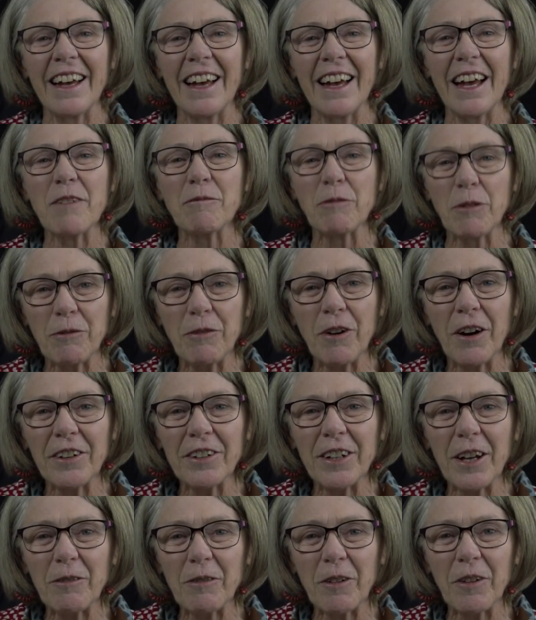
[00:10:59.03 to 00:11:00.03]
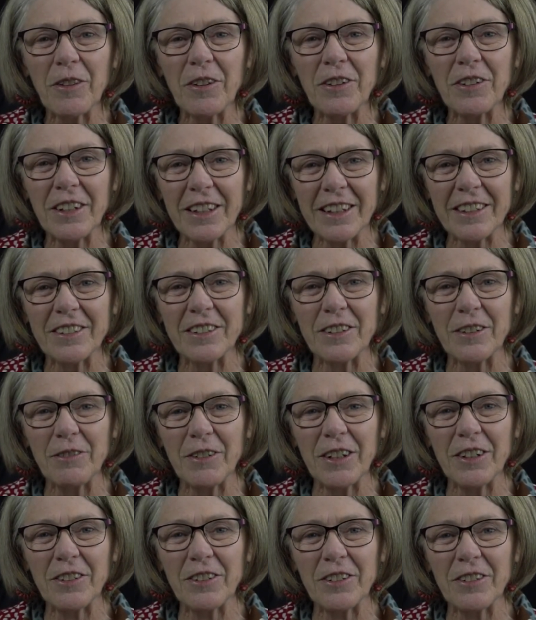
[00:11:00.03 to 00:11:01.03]
and we'll find out what the next
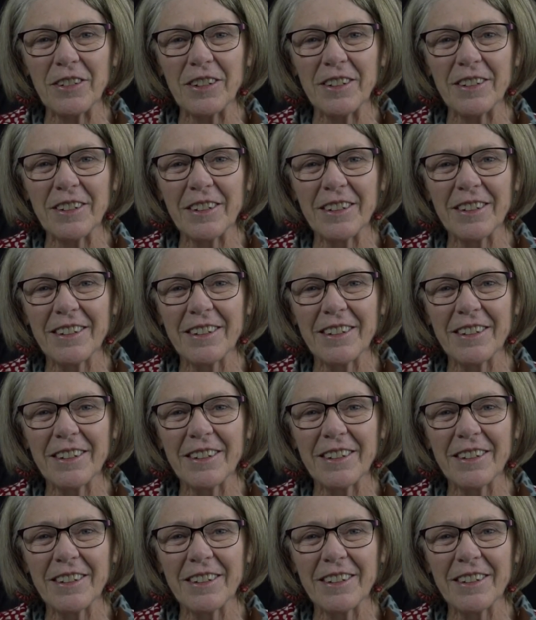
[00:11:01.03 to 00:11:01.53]
adventure is.